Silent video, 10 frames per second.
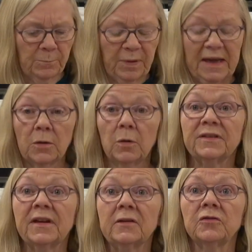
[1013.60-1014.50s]
Pay no
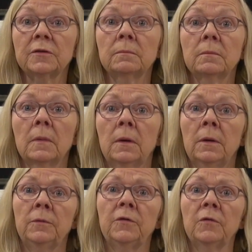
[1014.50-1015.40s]
attention.
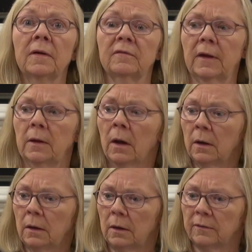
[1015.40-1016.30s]
You do not say,
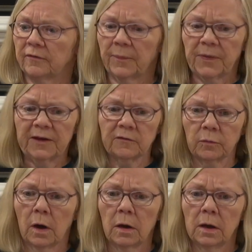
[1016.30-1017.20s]
oh, something's
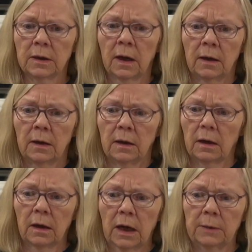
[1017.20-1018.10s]
wrong.
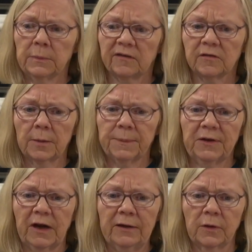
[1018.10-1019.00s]
Oh, I must not
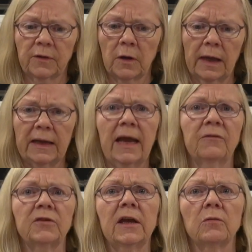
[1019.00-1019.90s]
be right with God. I
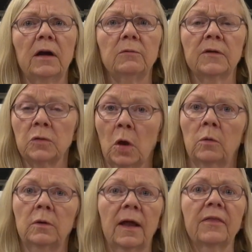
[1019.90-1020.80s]
have to get right with...
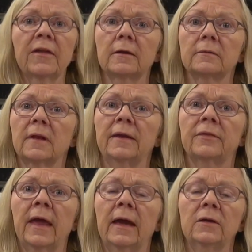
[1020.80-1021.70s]
No, nothing
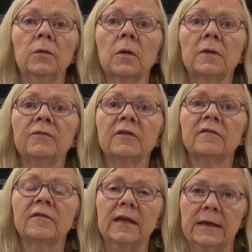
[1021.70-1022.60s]
like that. You don't even
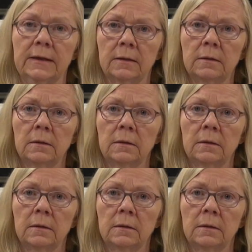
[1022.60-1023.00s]
see.